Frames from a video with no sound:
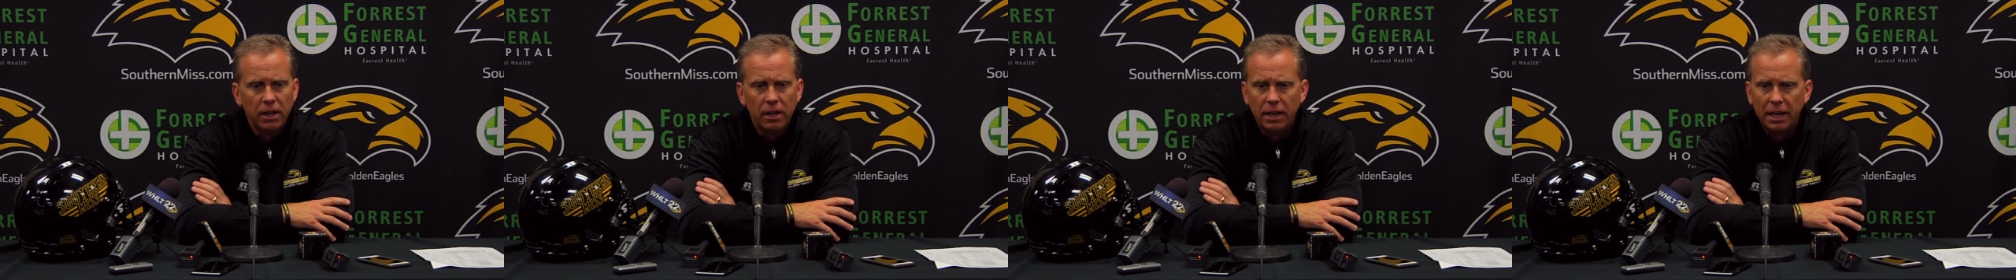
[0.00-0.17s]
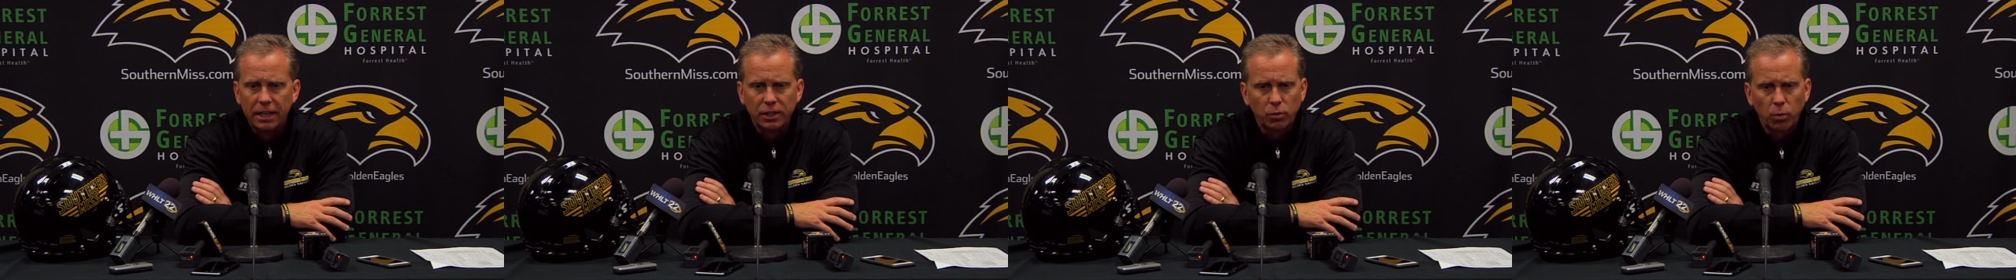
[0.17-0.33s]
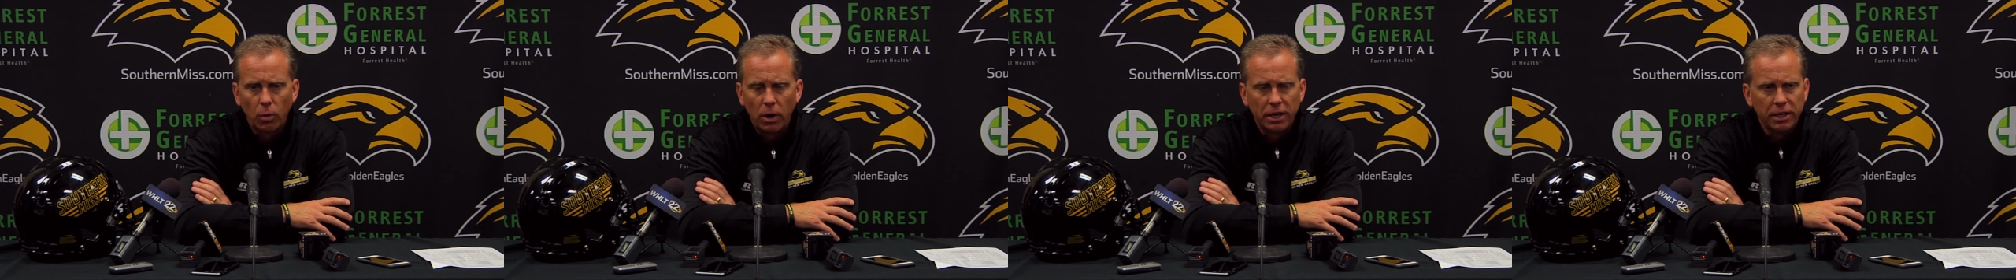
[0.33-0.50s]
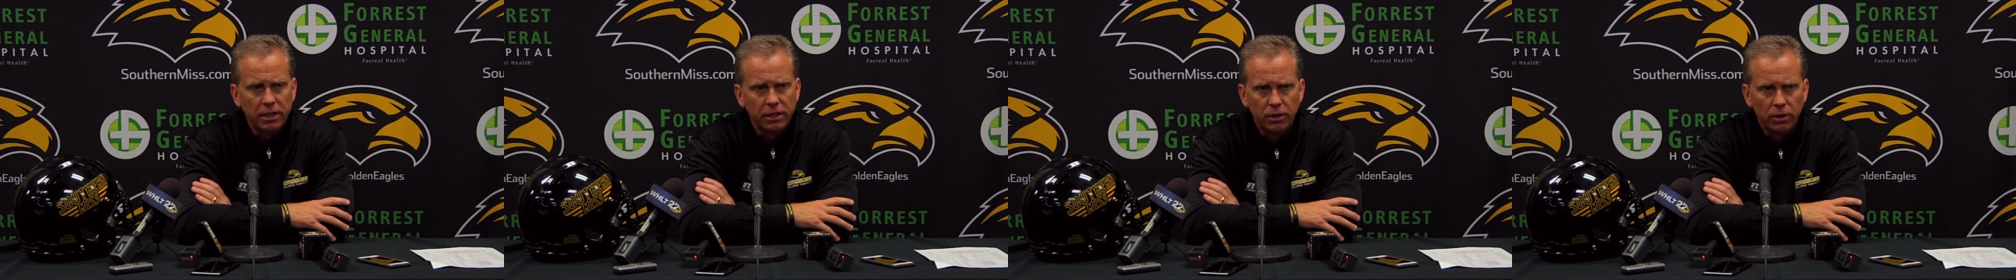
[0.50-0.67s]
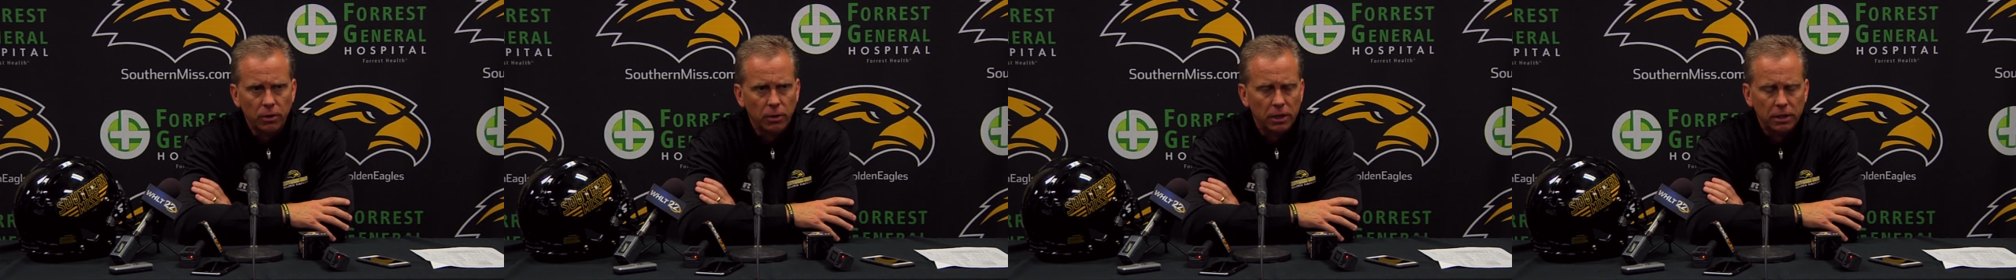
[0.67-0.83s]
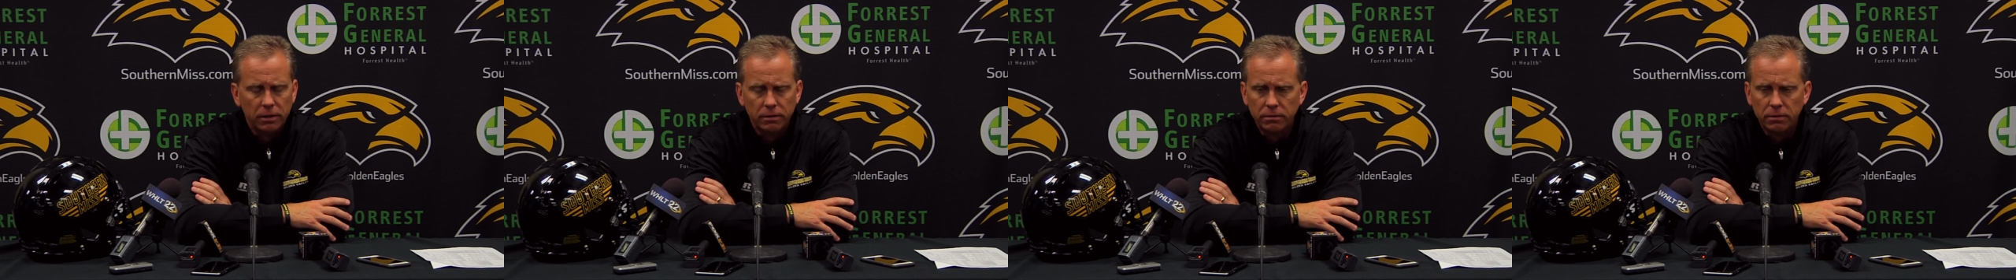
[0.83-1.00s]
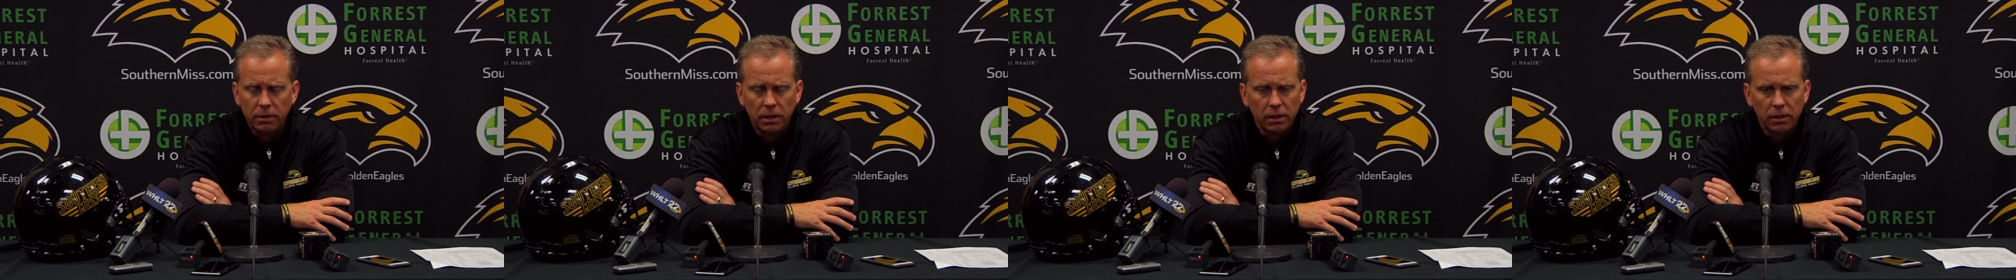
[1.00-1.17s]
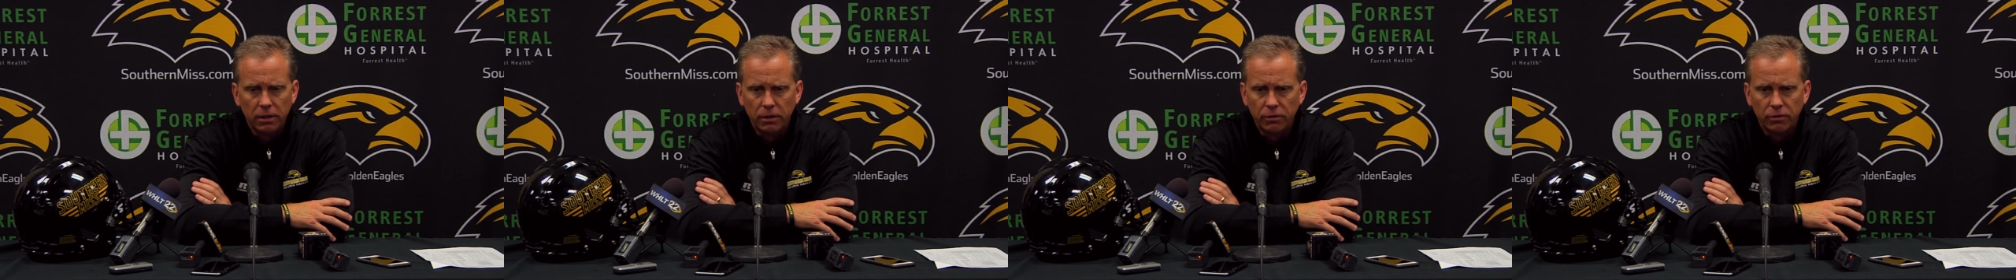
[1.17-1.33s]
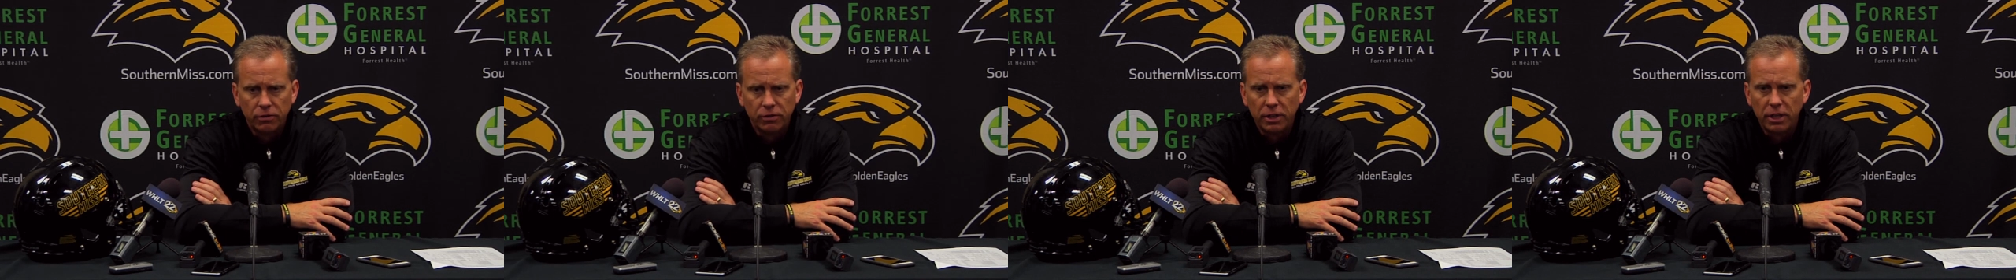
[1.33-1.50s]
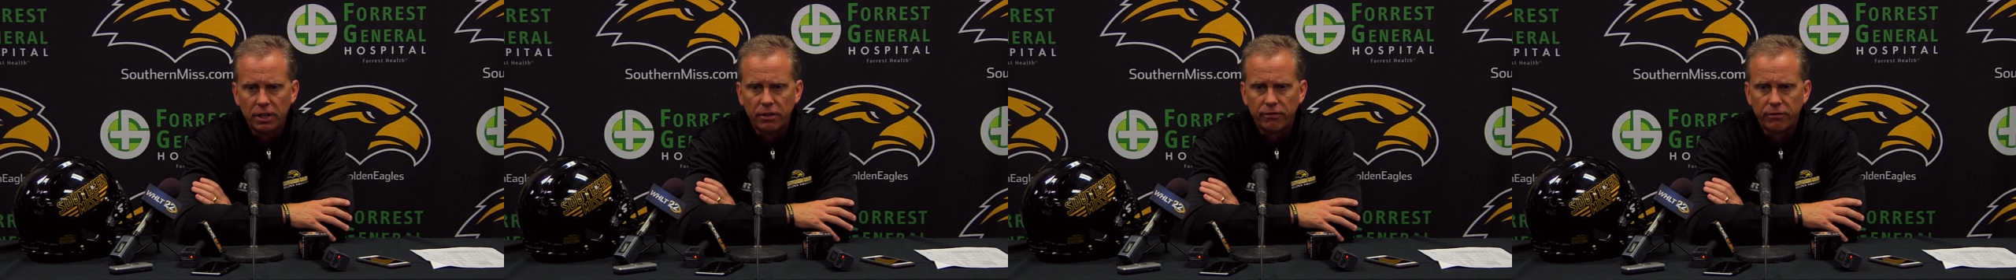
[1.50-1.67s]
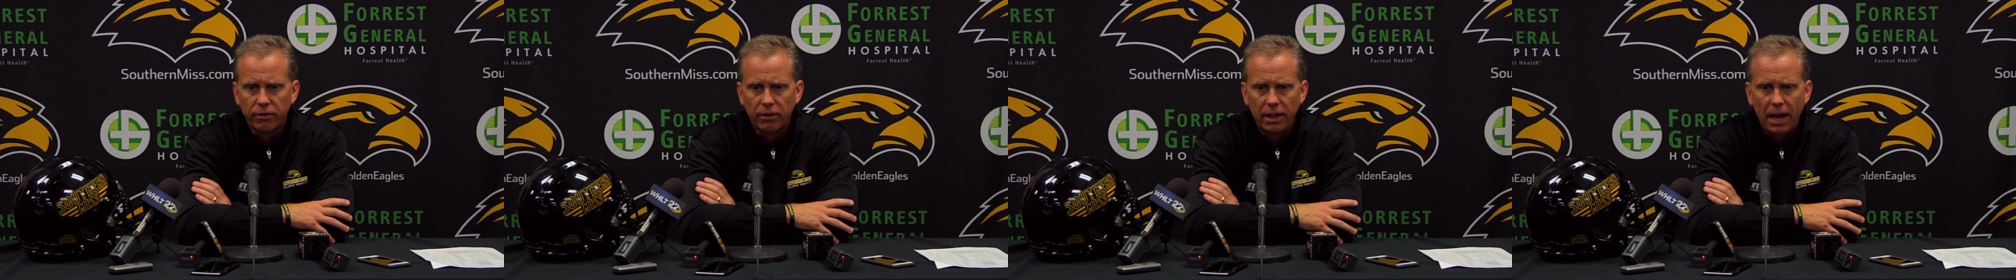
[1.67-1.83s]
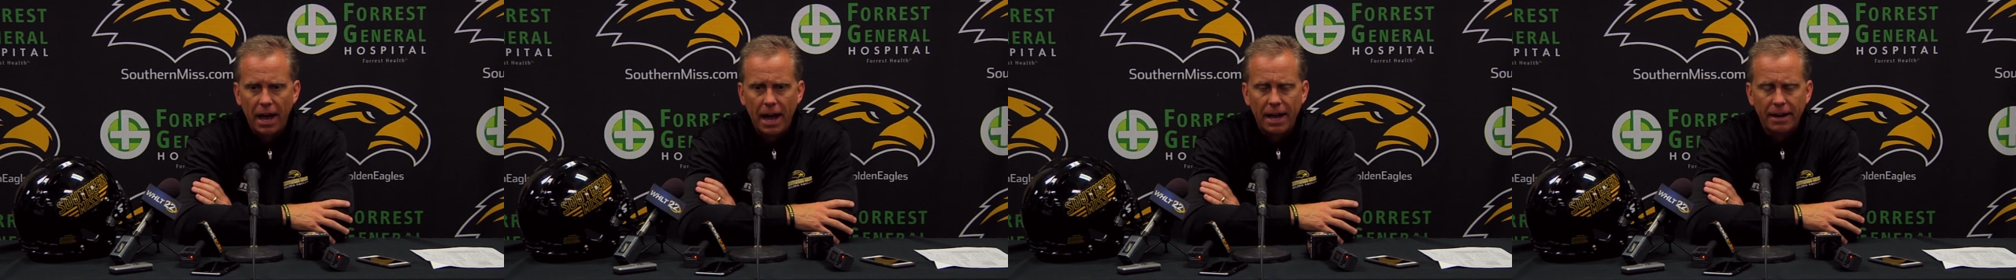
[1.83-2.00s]
That's why you do it. You see it
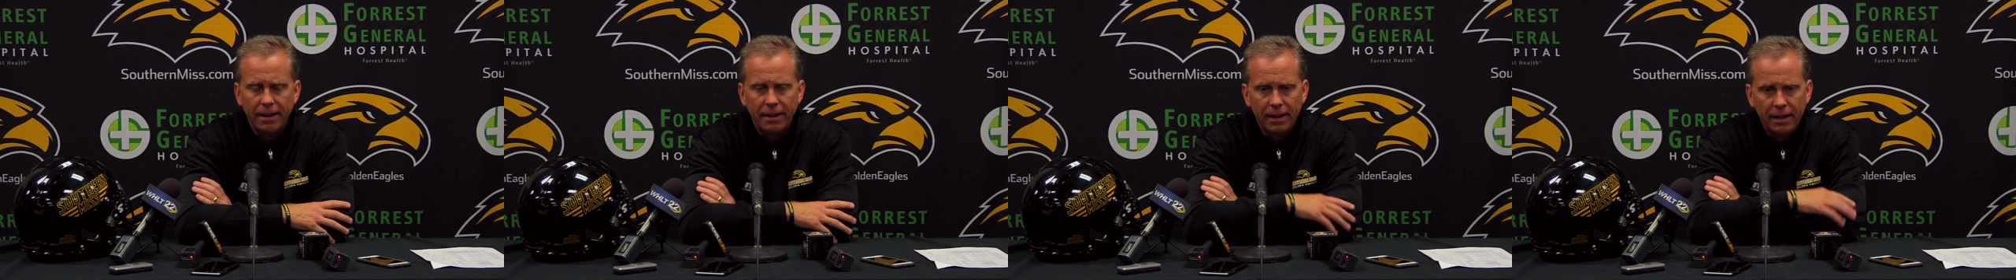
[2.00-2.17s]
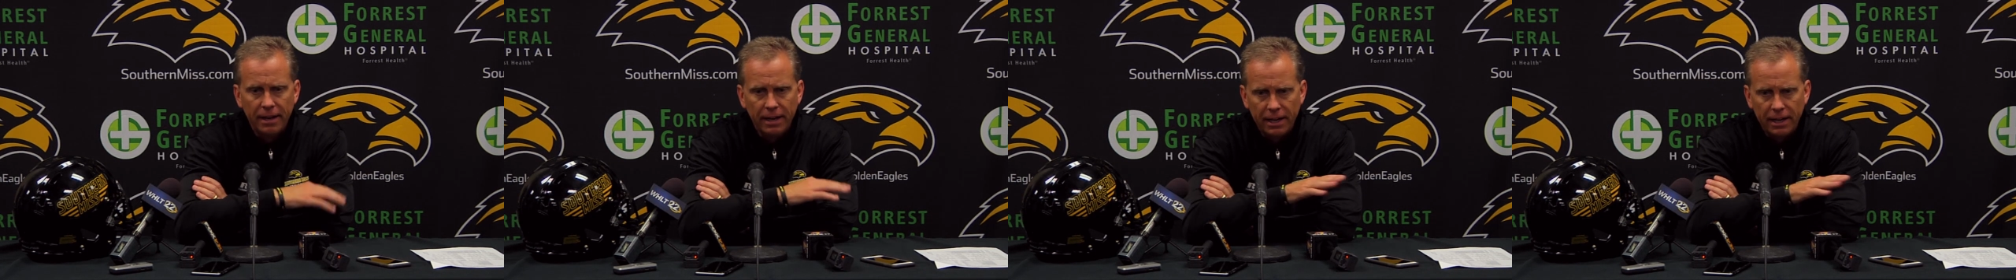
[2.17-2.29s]
for that